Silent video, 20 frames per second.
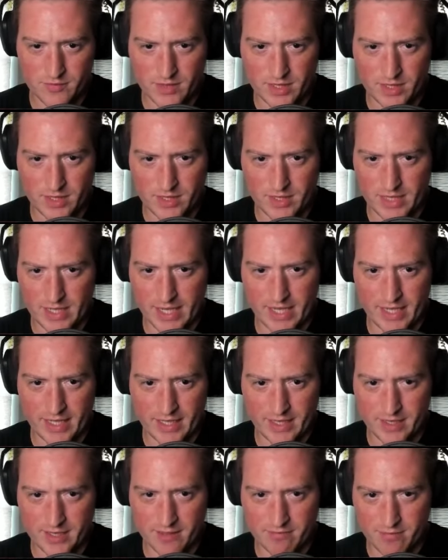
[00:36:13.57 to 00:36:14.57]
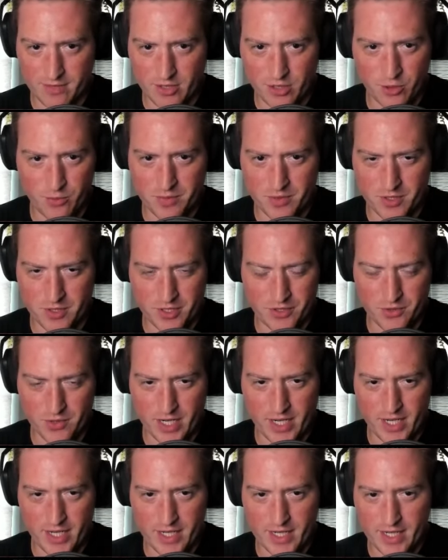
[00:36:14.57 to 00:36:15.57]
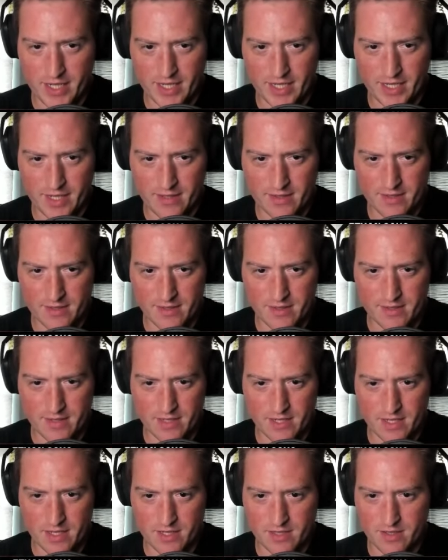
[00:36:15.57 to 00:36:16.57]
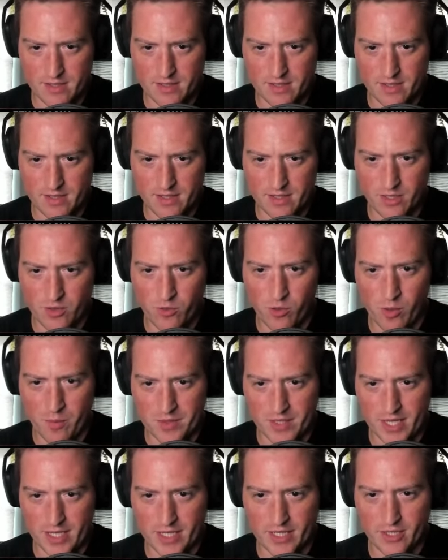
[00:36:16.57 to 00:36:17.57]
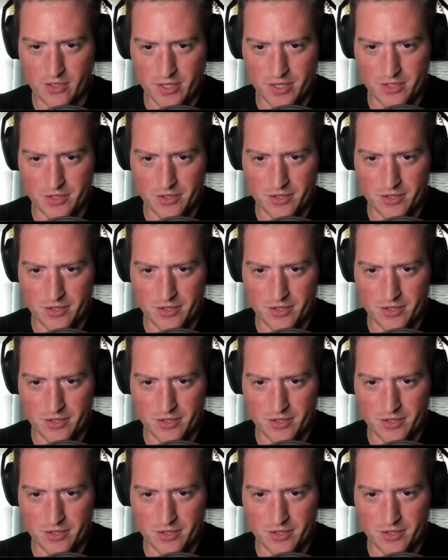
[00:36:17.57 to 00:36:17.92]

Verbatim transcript: Attack, Hope to Trade, I guess. This is, and it's uh, Quip Sack a Creature.